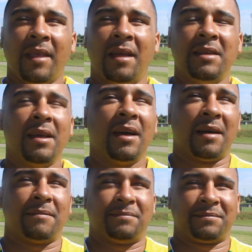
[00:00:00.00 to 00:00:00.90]
And
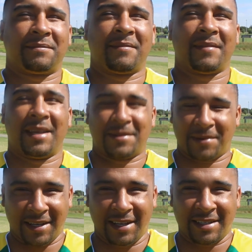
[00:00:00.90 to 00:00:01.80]
yeah, that's
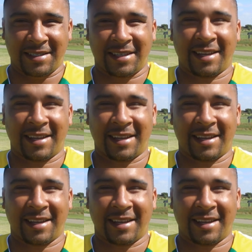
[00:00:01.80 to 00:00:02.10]
what it is.